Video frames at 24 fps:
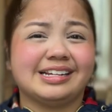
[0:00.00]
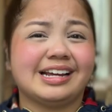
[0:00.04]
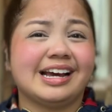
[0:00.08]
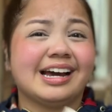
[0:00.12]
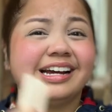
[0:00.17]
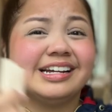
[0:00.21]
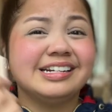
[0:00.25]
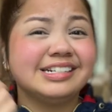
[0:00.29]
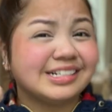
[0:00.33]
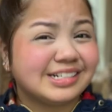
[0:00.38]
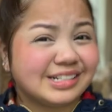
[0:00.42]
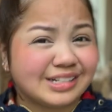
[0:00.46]

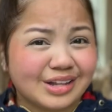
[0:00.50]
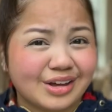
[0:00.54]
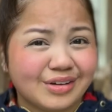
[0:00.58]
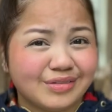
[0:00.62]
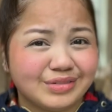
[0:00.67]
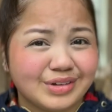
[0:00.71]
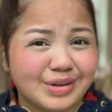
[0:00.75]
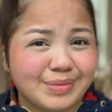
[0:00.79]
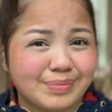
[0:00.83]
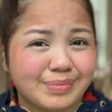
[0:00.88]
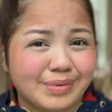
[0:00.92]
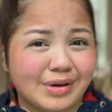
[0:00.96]
I just love
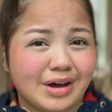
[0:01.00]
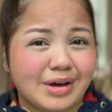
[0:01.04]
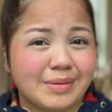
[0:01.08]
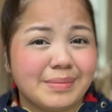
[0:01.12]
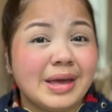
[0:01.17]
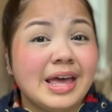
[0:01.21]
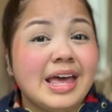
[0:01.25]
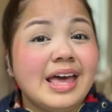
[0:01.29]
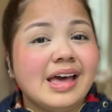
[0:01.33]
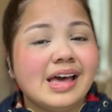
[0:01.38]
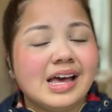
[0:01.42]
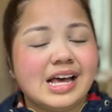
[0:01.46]
lip balm,
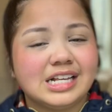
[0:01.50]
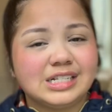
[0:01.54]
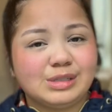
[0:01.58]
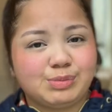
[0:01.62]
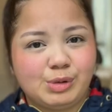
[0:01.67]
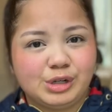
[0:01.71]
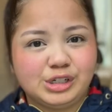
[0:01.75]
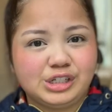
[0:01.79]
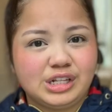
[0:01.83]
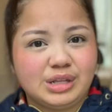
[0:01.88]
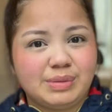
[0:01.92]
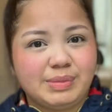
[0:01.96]

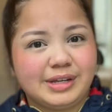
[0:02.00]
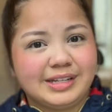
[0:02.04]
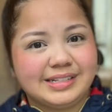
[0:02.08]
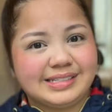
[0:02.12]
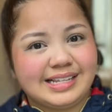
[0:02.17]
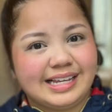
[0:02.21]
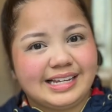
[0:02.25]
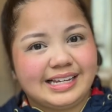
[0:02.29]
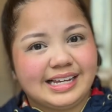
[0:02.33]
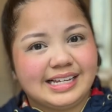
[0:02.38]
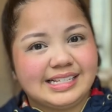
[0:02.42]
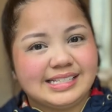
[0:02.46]
especially because,
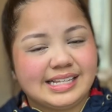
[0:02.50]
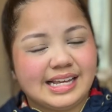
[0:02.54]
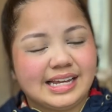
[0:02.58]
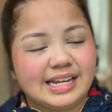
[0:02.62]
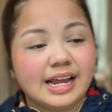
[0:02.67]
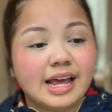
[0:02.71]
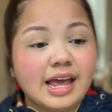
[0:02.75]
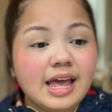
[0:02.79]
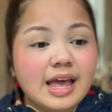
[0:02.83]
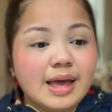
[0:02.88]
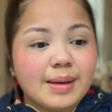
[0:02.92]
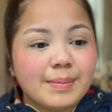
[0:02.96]
like I said,